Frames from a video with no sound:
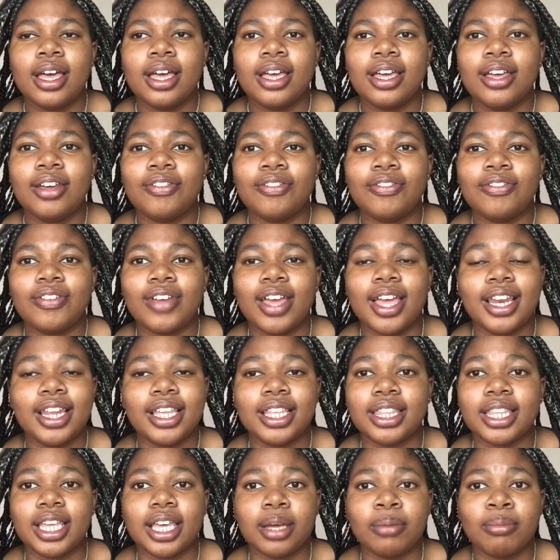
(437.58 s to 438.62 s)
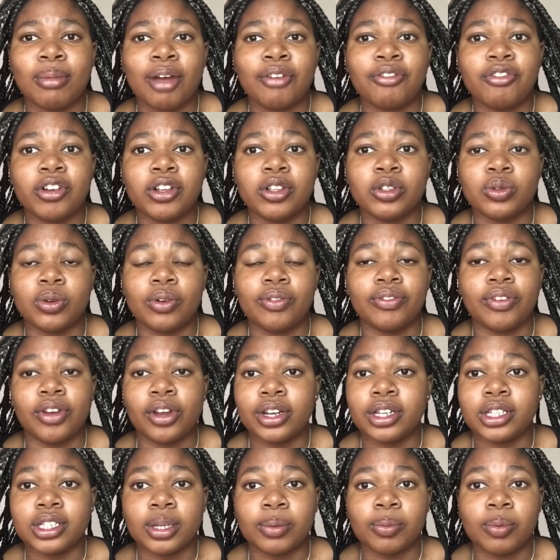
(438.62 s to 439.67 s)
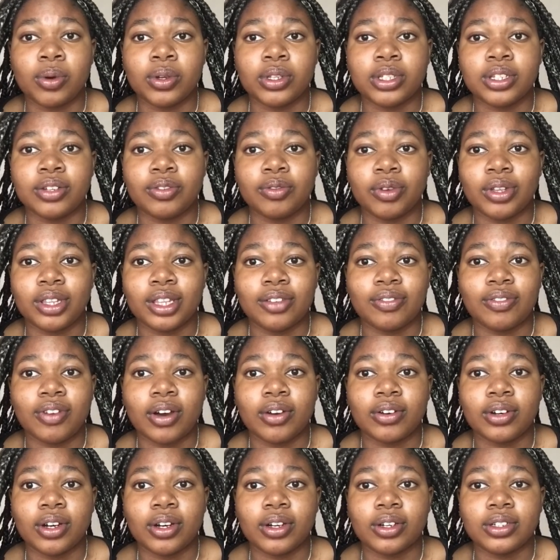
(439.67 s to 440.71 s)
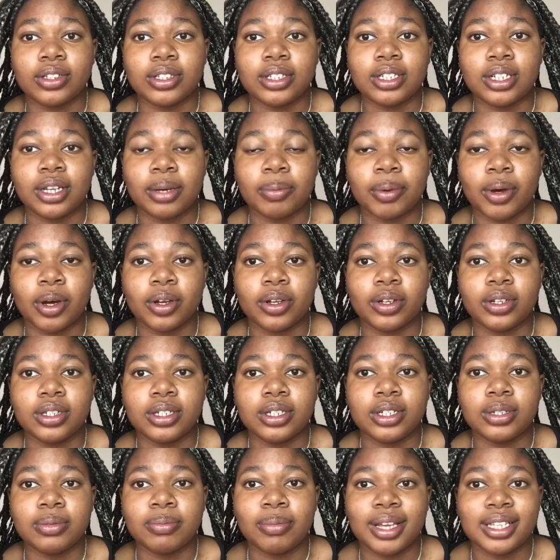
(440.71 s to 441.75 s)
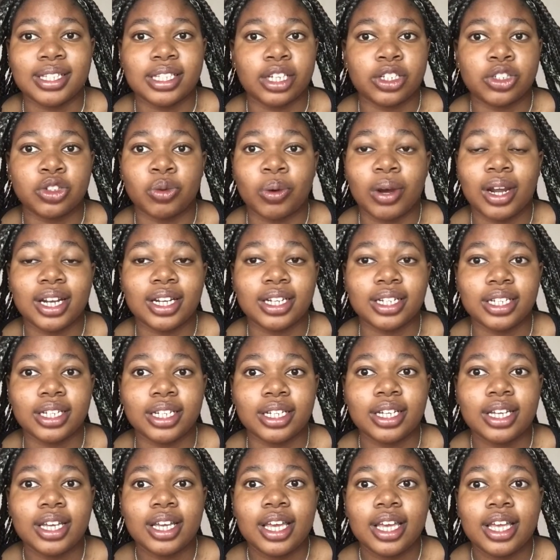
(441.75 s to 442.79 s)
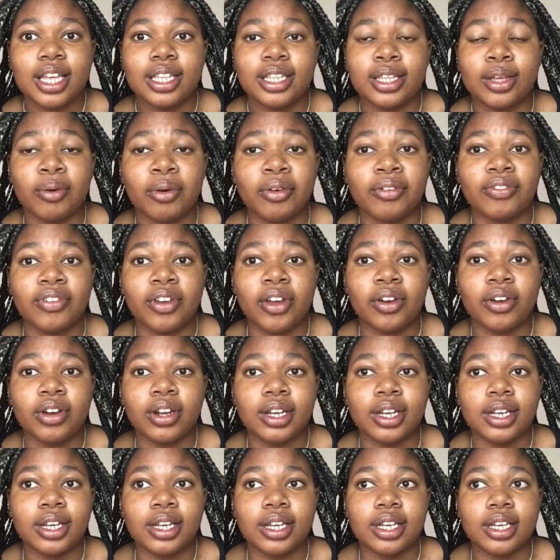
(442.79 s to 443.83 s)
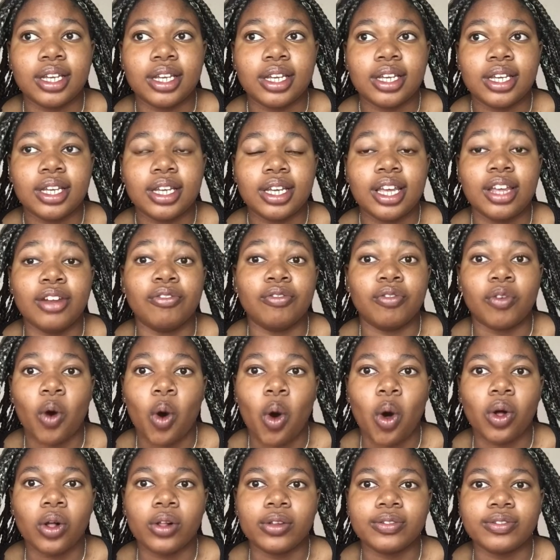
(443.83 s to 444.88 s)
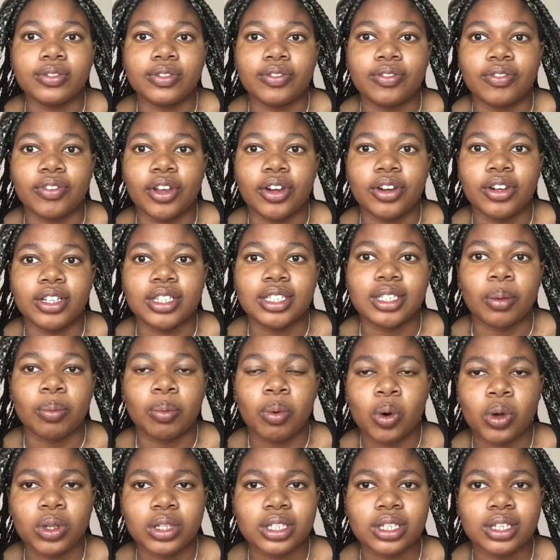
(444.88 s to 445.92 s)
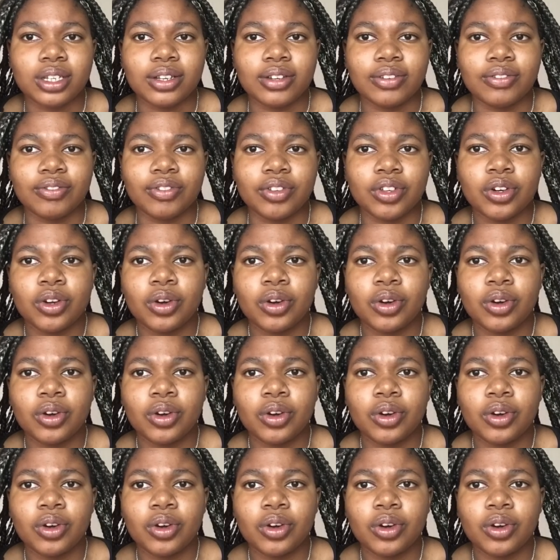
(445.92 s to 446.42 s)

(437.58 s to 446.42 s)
If anything, my friends were very supportive when they found out about my sexuality. They were very involved, very supportive,